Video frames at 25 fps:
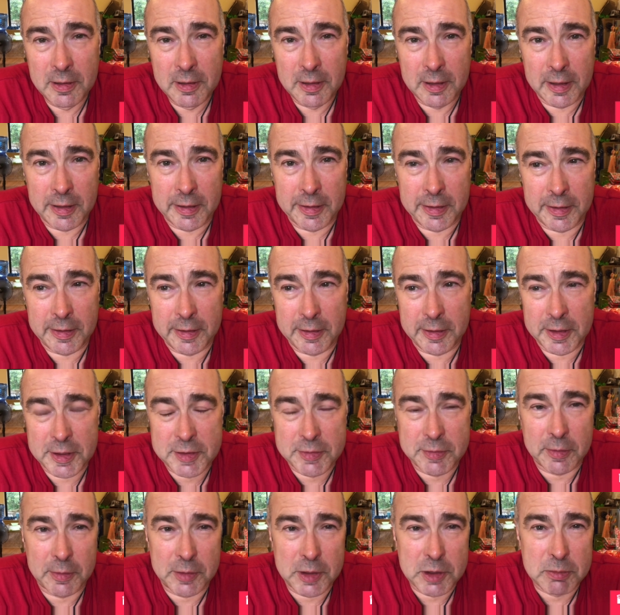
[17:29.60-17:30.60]
as
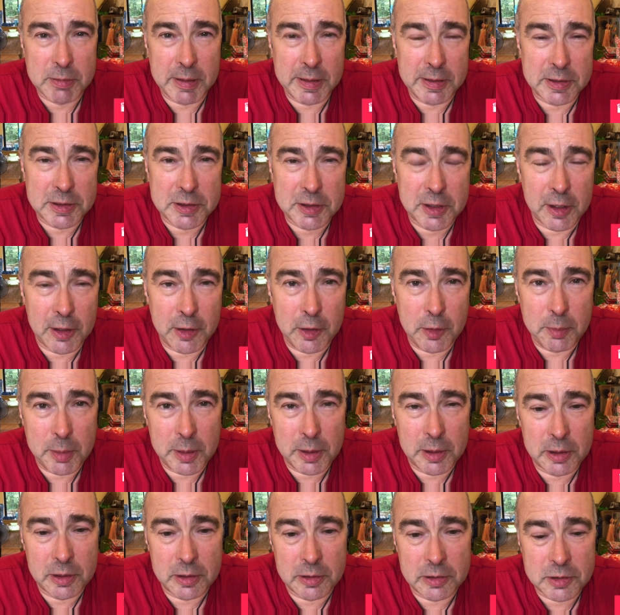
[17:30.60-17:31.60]
far as rents go,
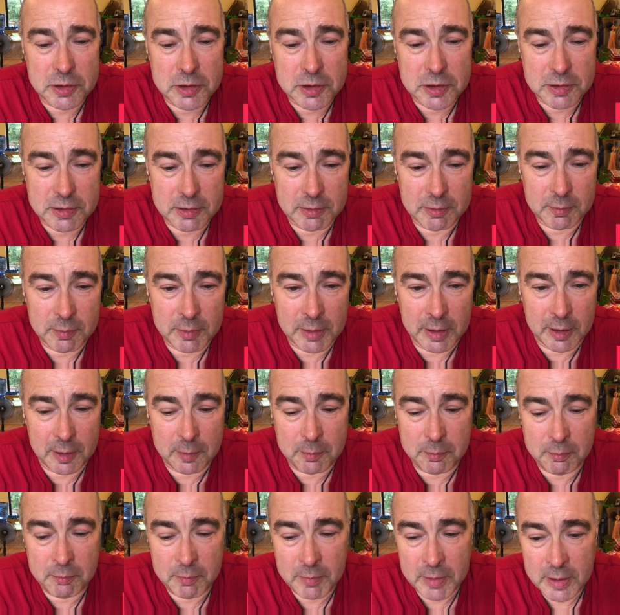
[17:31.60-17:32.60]
because
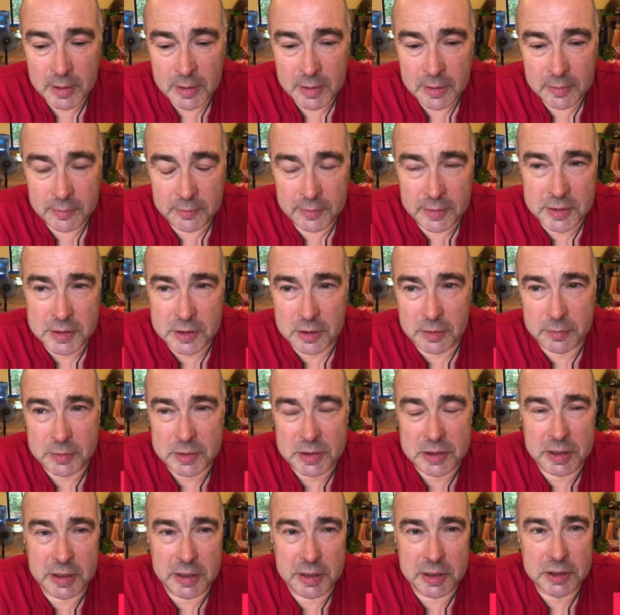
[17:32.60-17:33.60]
this
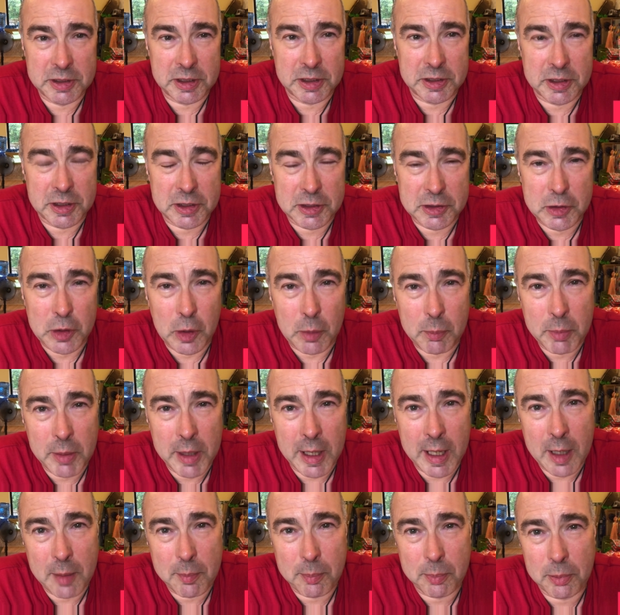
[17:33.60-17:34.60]
obviously is just a
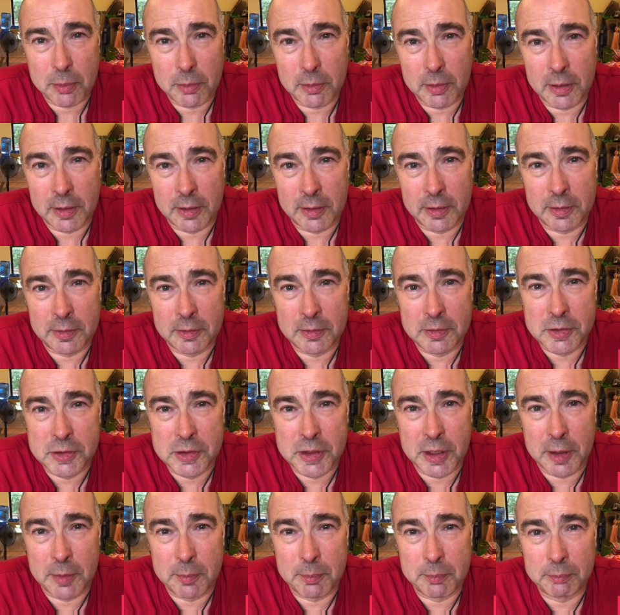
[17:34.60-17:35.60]
stopgap, and
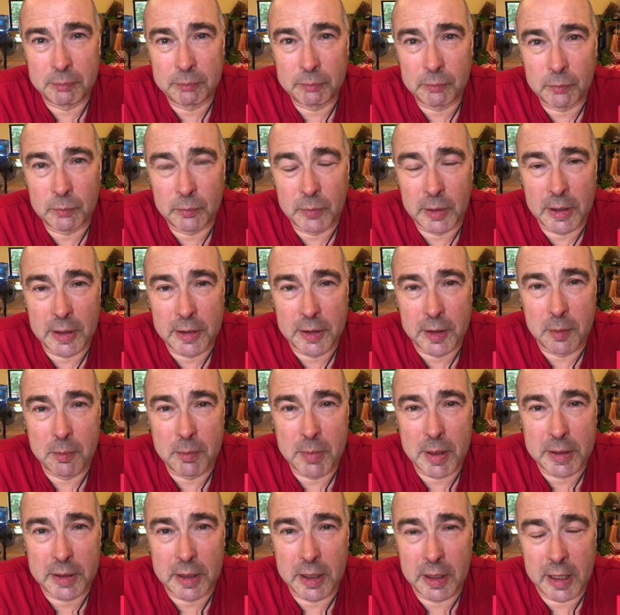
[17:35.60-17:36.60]
when I come
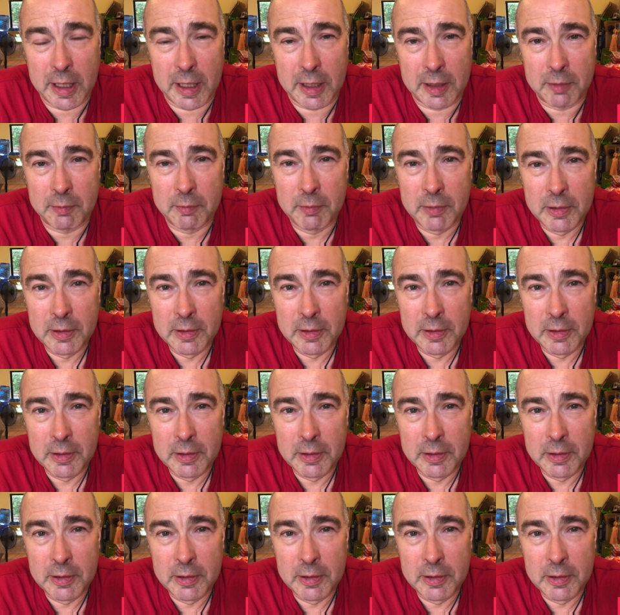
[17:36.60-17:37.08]
back again,